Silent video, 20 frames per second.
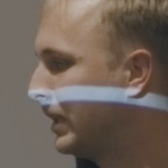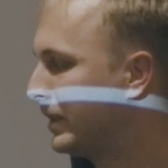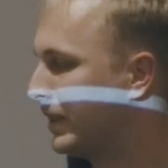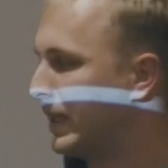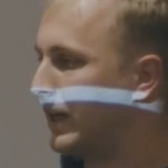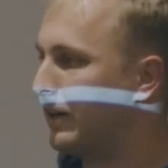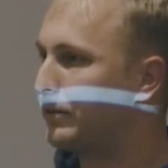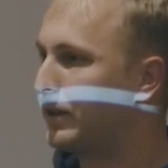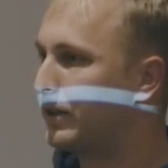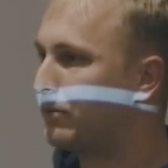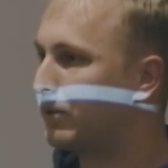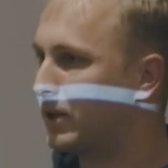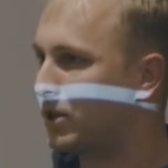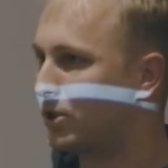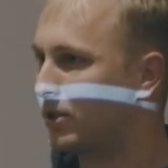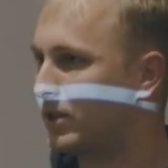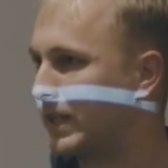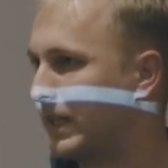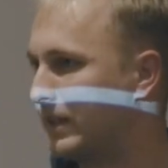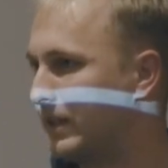yeah, I think we're
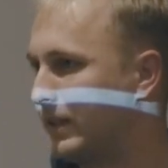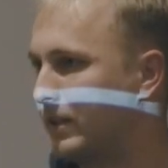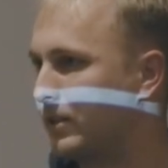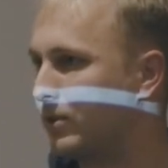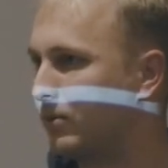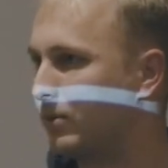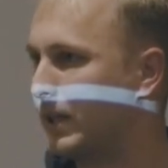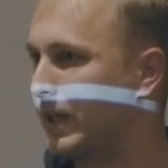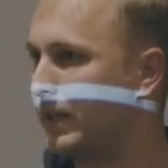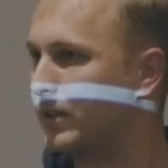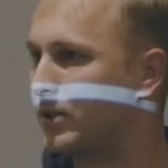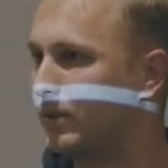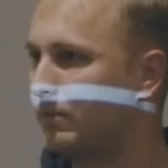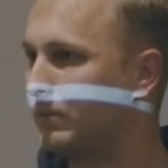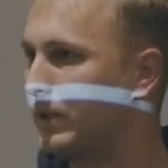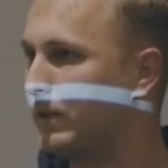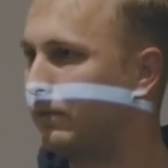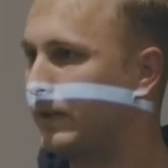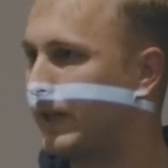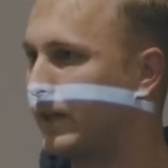just getting to like some
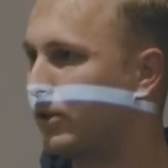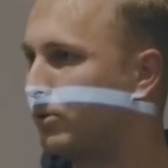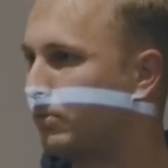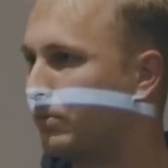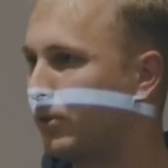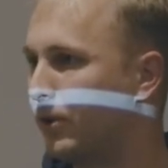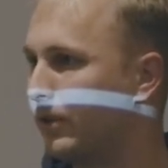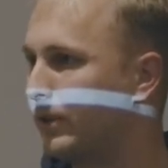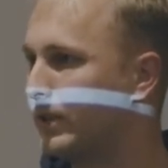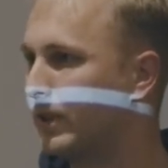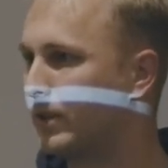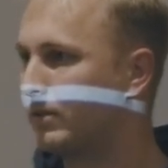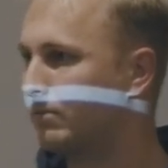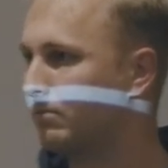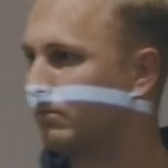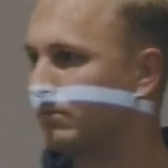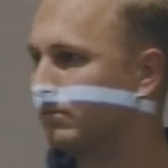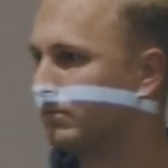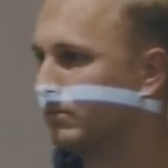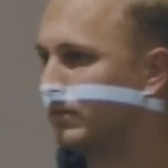inflection point
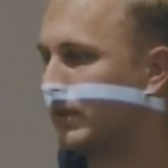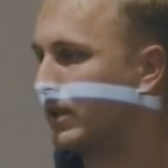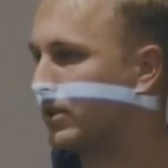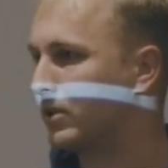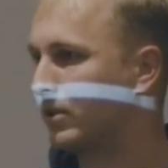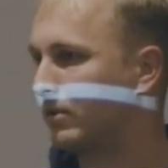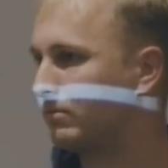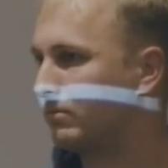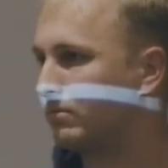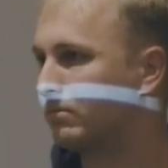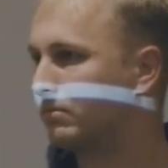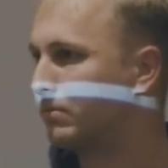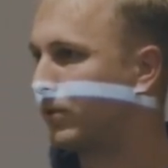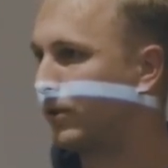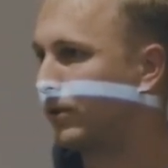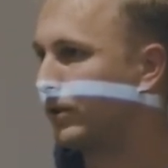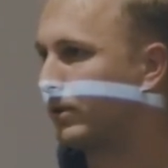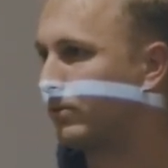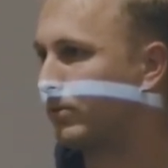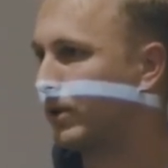at some
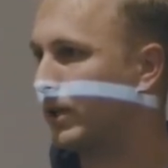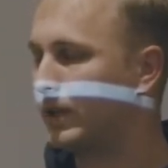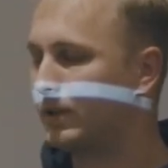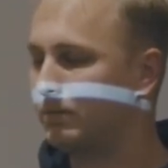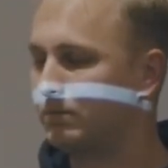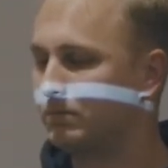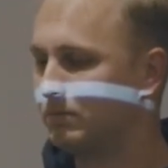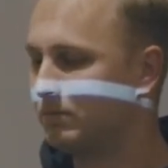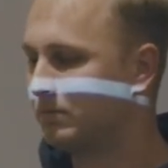point where